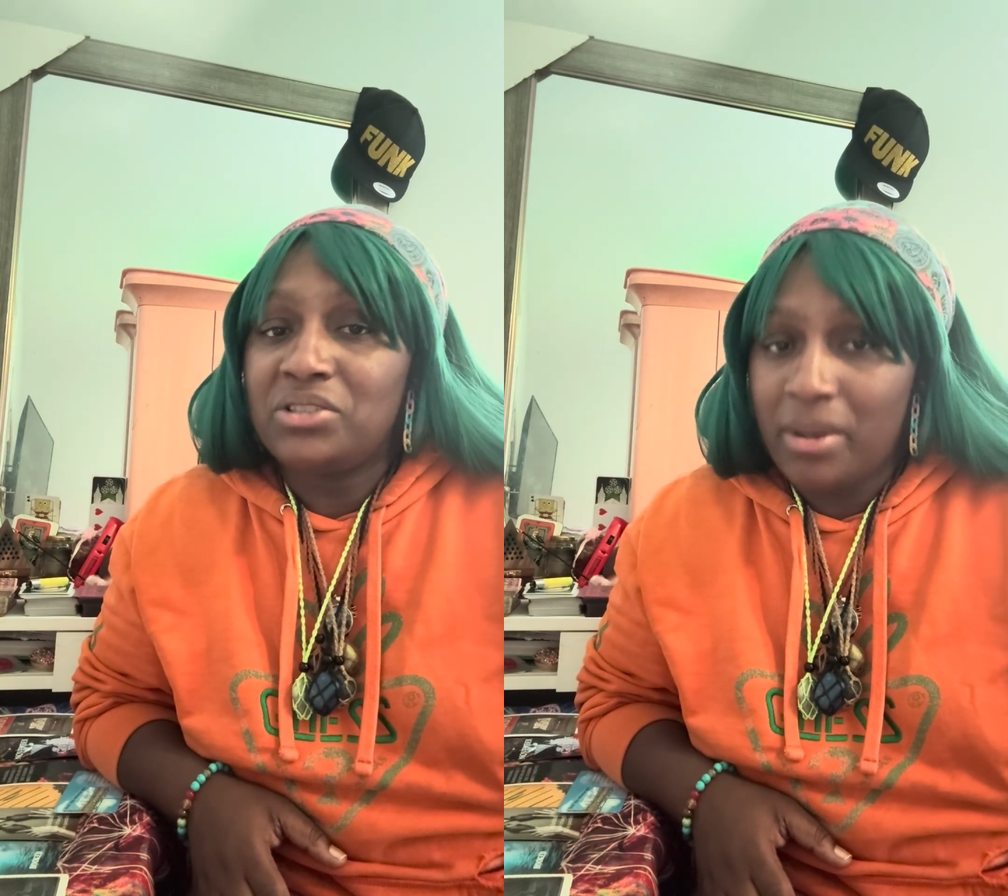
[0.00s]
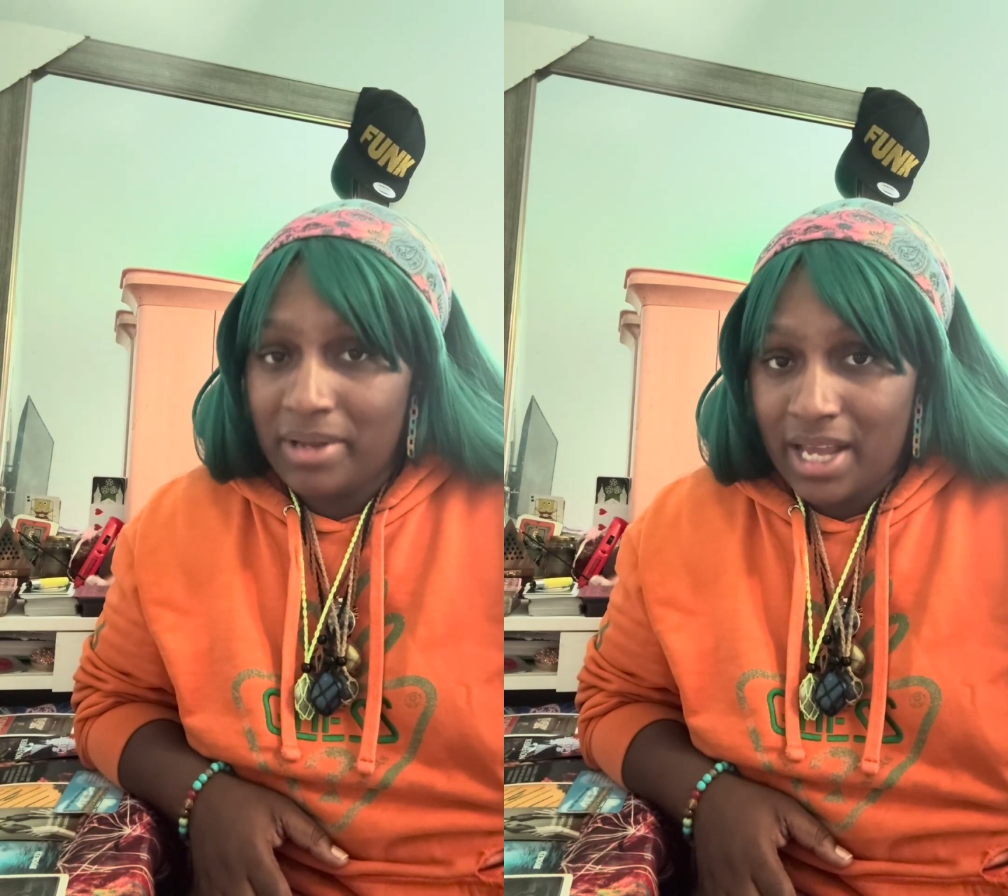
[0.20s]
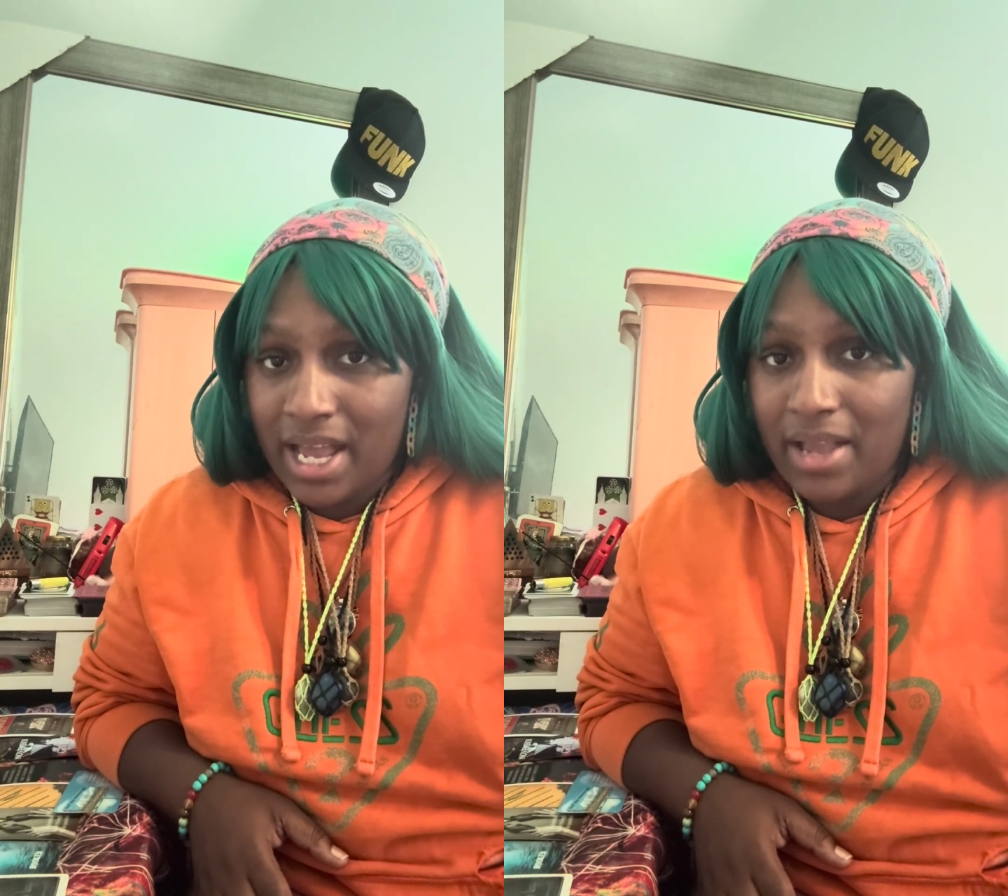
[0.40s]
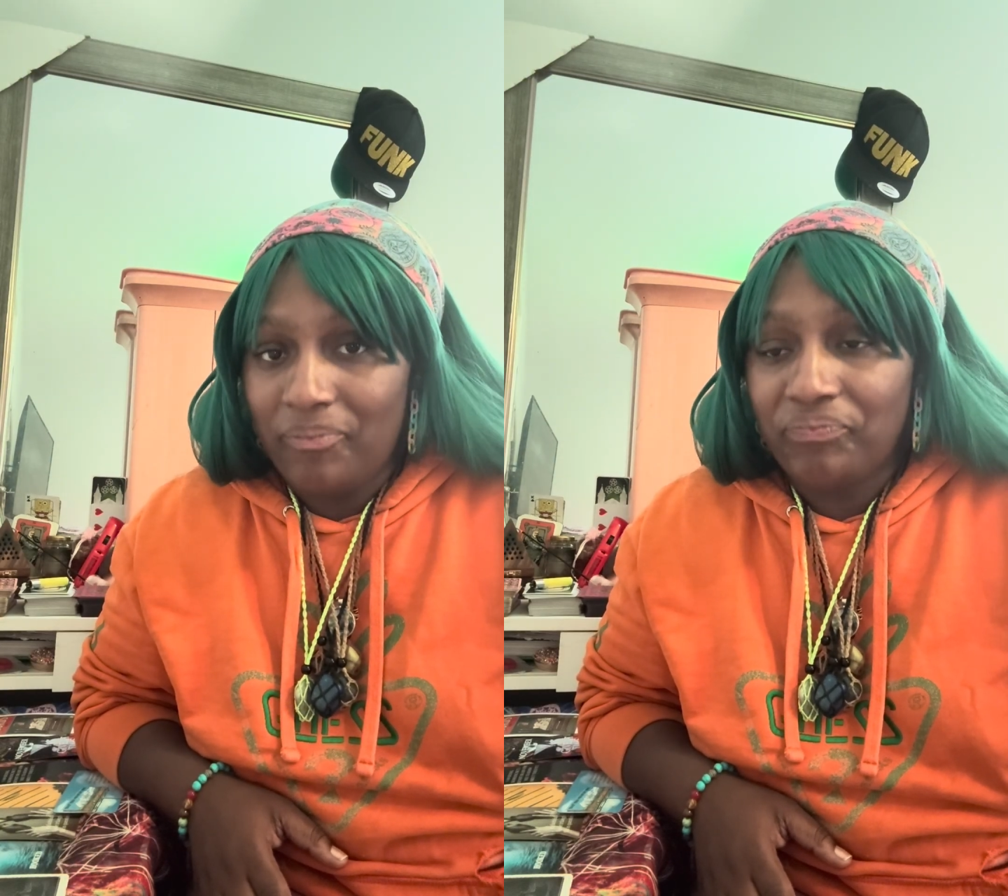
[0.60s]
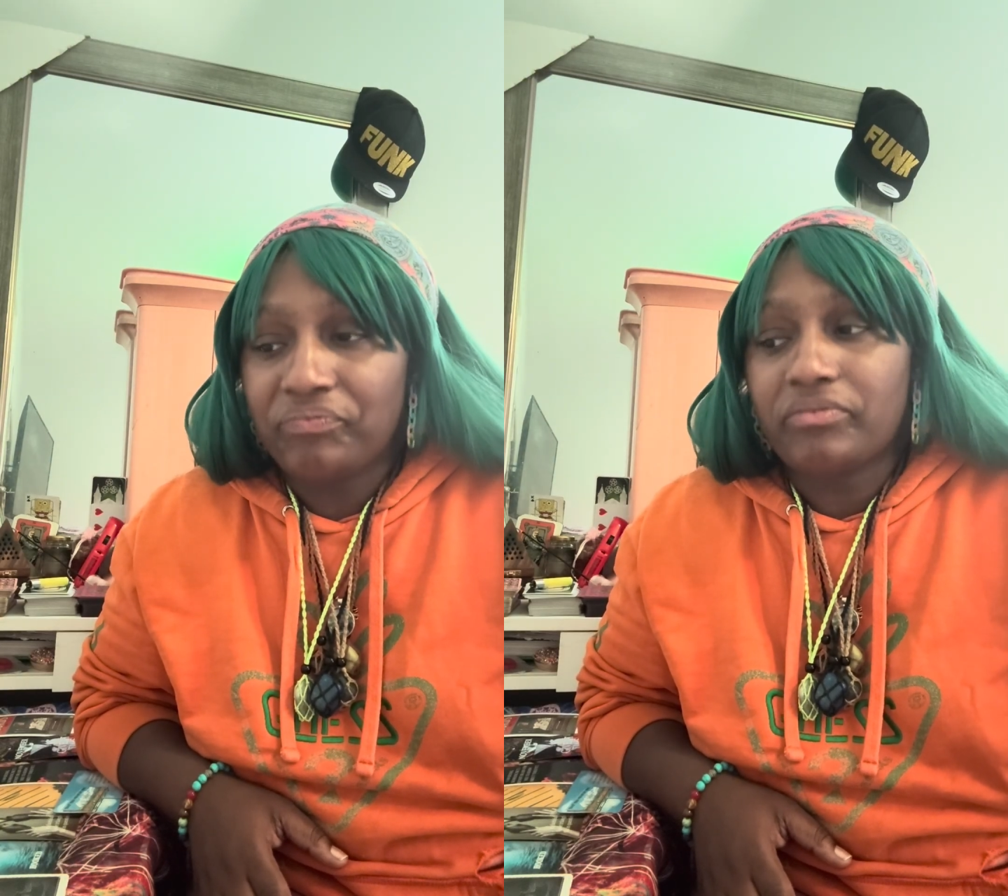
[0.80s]
Gemini.
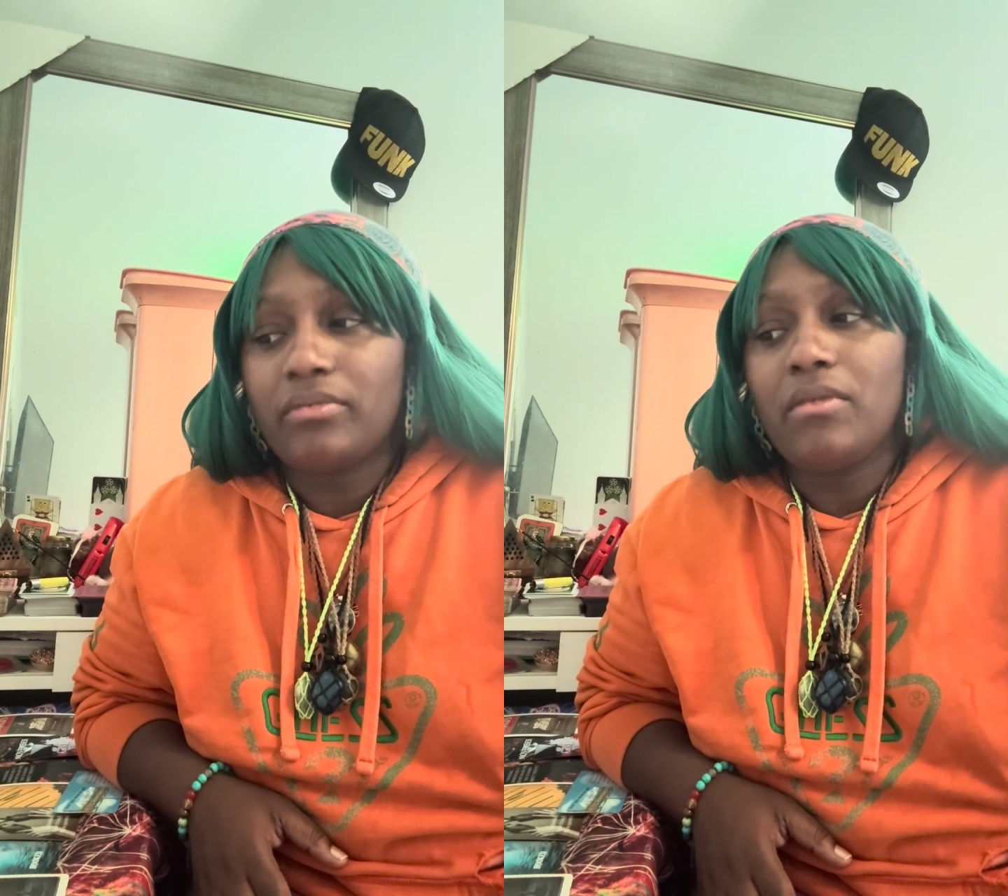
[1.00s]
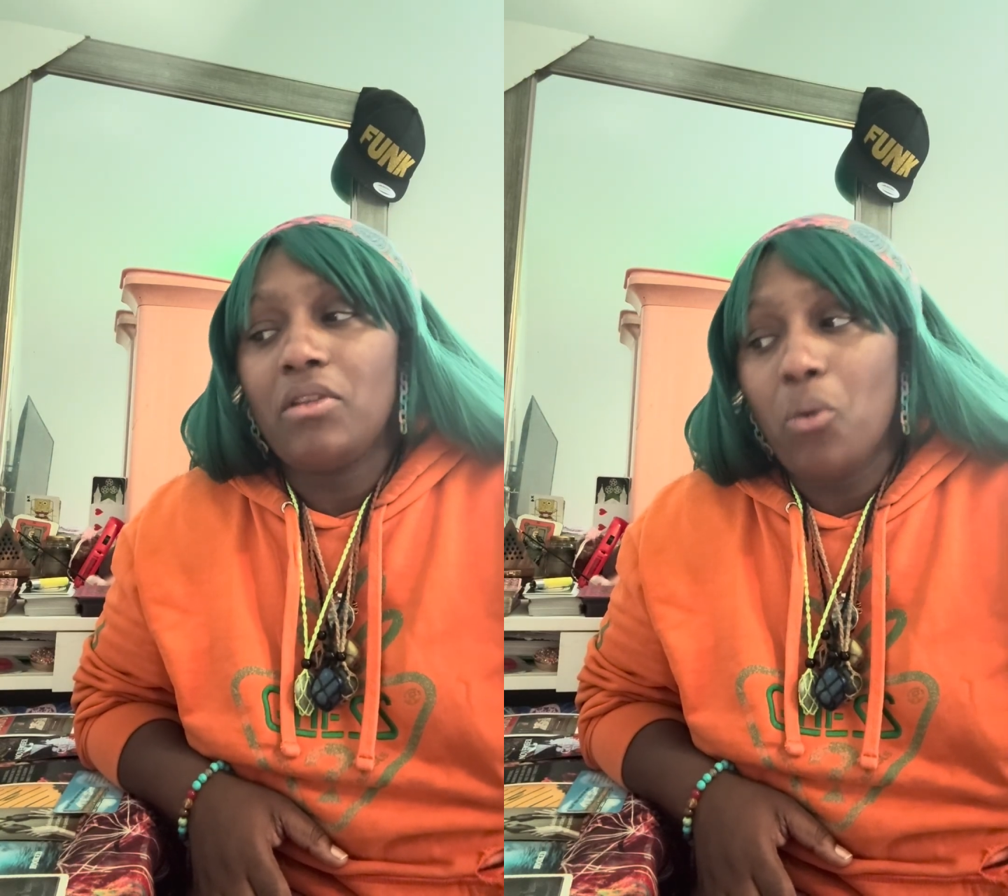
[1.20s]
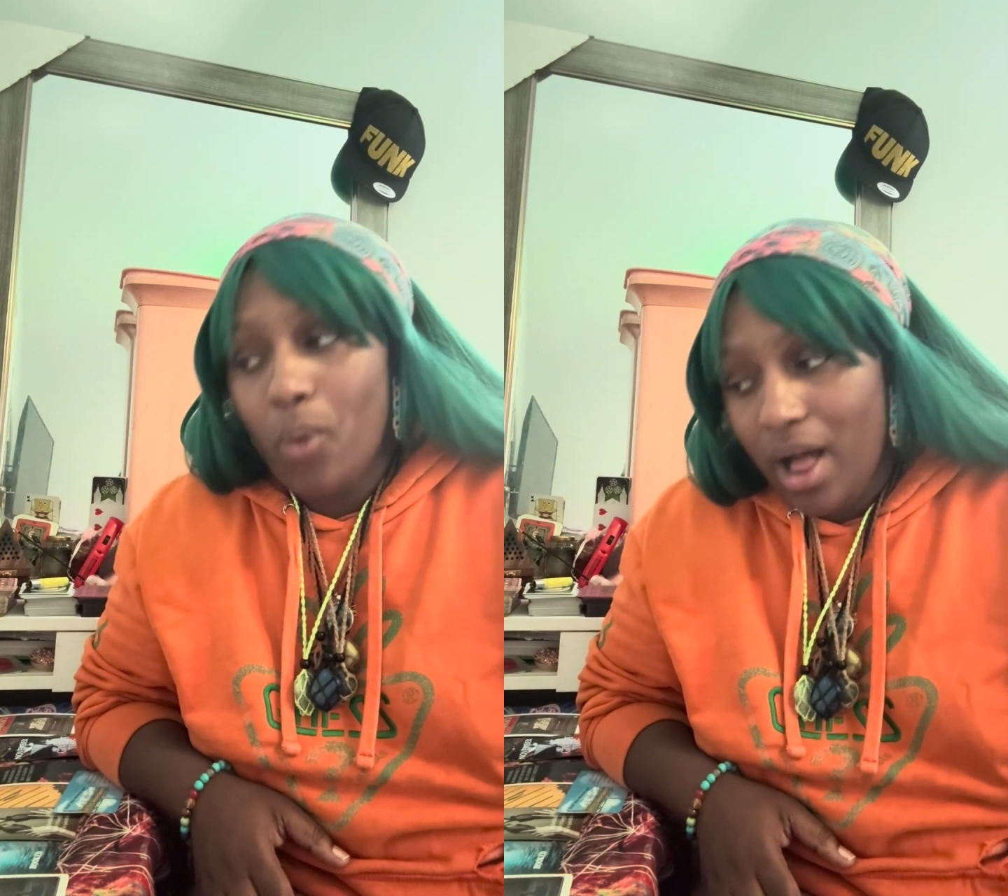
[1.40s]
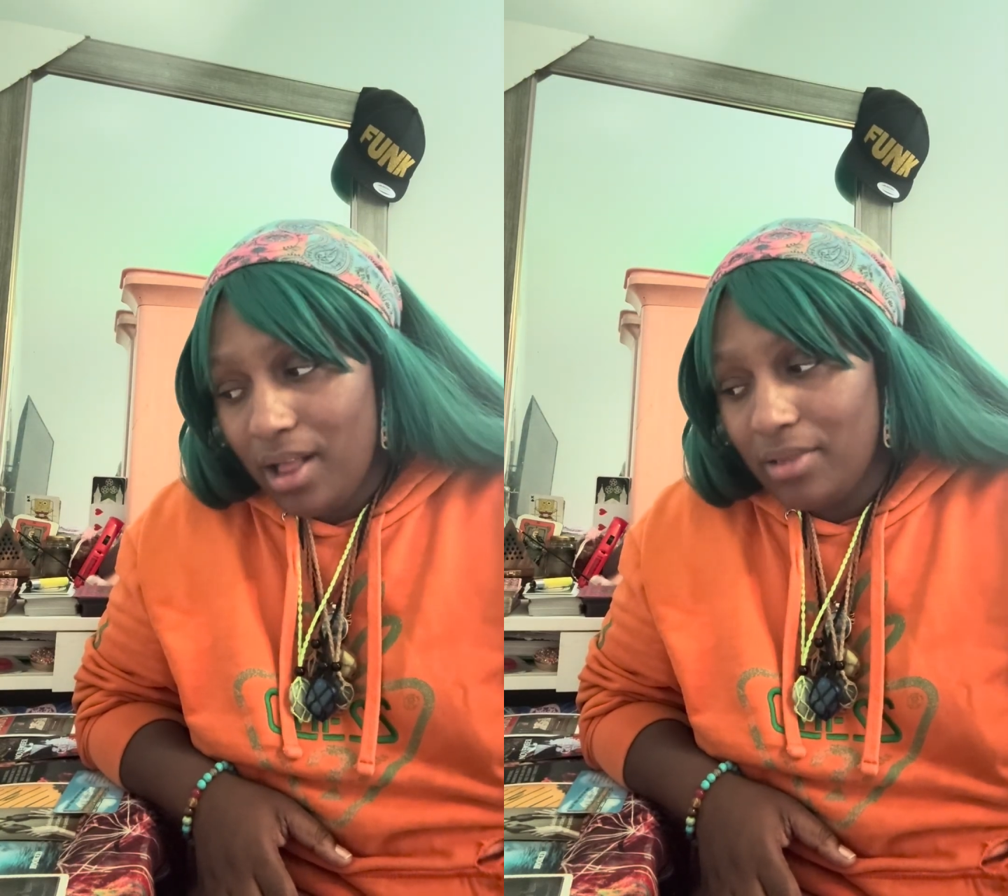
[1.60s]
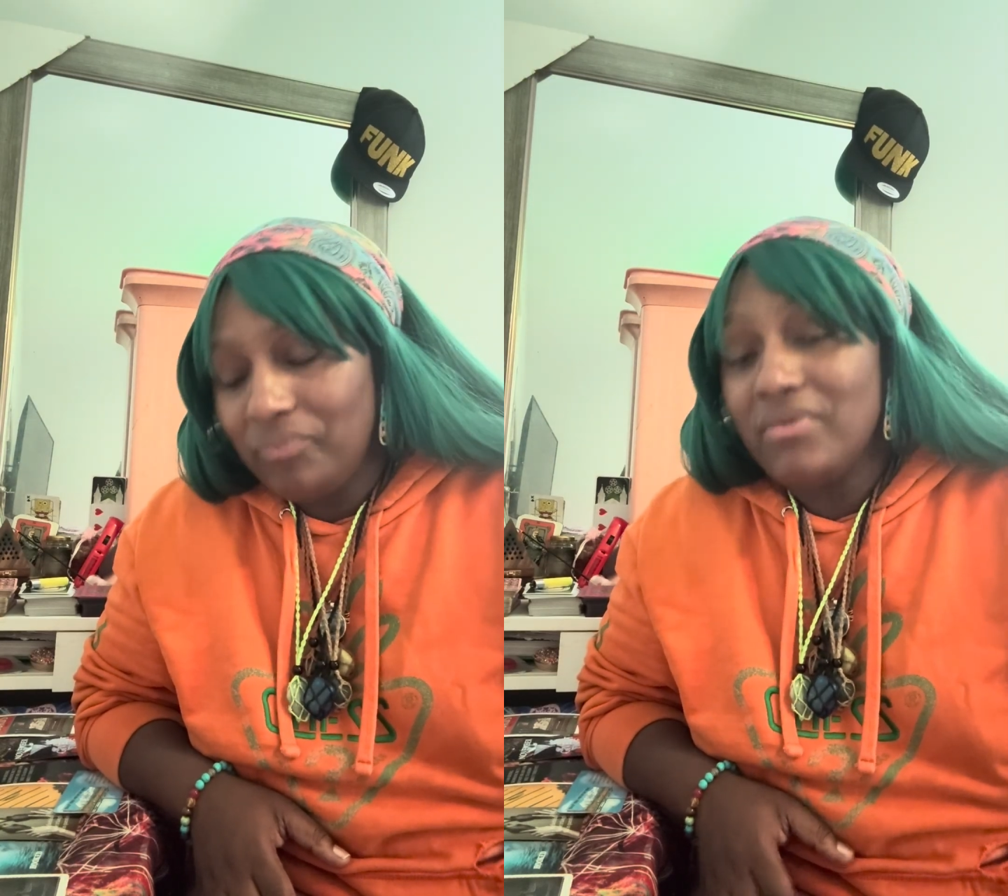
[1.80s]

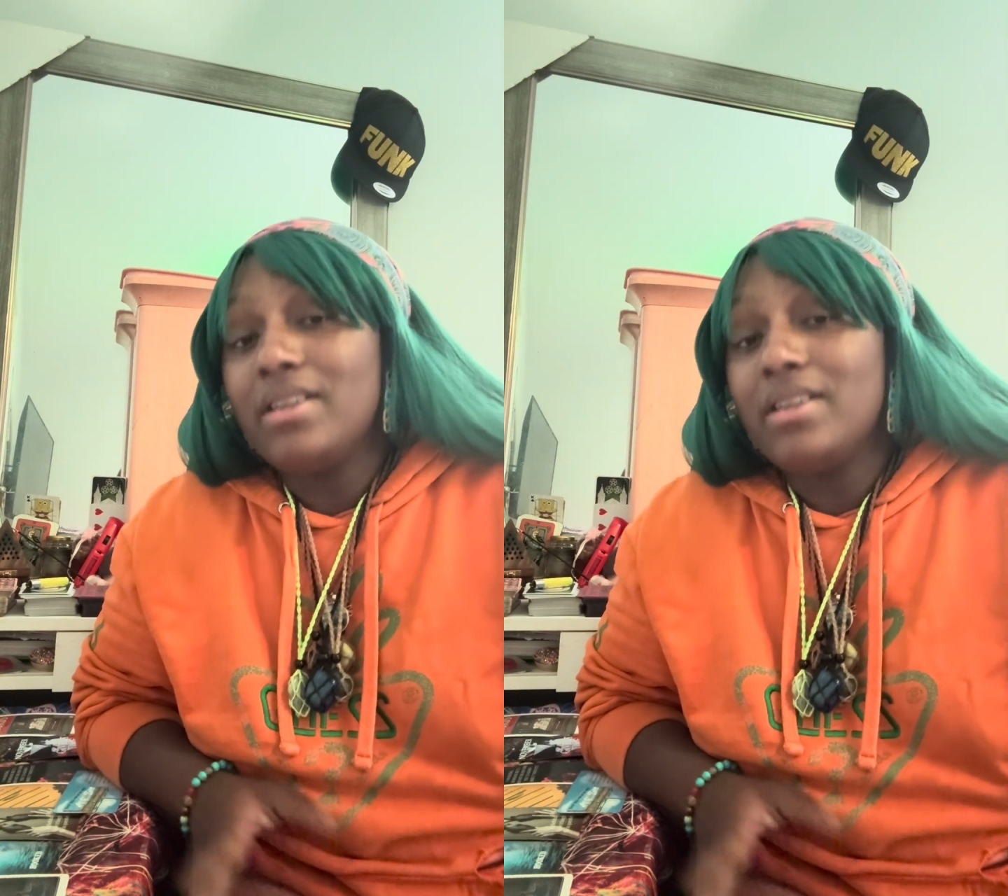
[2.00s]
Well,